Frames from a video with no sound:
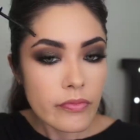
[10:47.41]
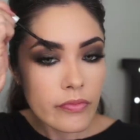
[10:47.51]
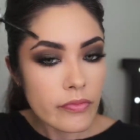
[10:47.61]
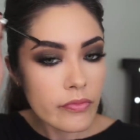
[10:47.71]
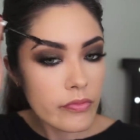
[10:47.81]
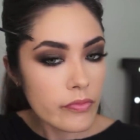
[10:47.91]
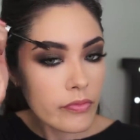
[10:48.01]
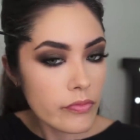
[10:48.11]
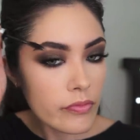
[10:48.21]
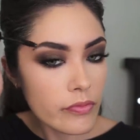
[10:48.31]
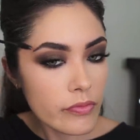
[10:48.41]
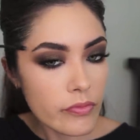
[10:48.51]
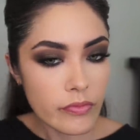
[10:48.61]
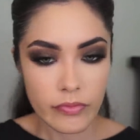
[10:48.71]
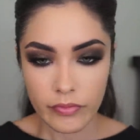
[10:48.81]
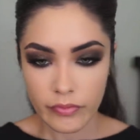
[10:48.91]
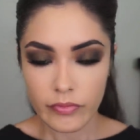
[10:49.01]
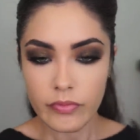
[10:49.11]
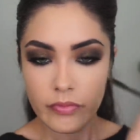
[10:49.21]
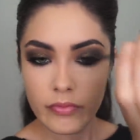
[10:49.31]

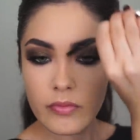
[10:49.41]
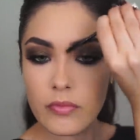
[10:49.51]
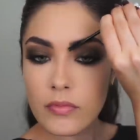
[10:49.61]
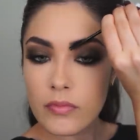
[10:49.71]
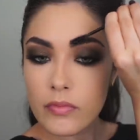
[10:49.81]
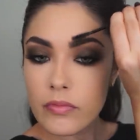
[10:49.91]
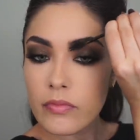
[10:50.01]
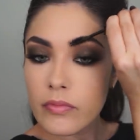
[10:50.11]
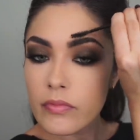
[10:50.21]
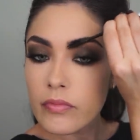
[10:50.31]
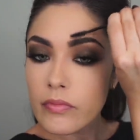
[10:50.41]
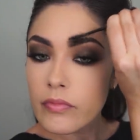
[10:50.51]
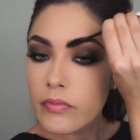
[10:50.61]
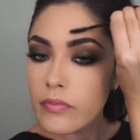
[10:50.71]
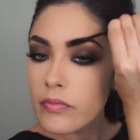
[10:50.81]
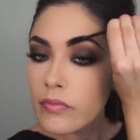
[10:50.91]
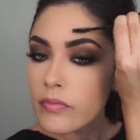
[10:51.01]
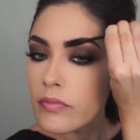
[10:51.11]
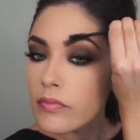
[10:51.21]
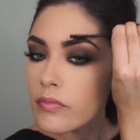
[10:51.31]

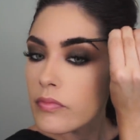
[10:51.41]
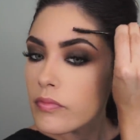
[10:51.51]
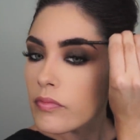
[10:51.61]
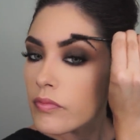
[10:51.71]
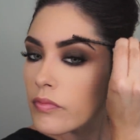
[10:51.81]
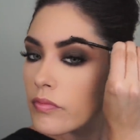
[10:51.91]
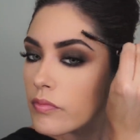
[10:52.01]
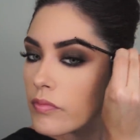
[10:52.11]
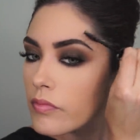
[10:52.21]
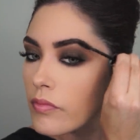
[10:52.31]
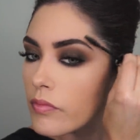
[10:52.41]
(no one is talking)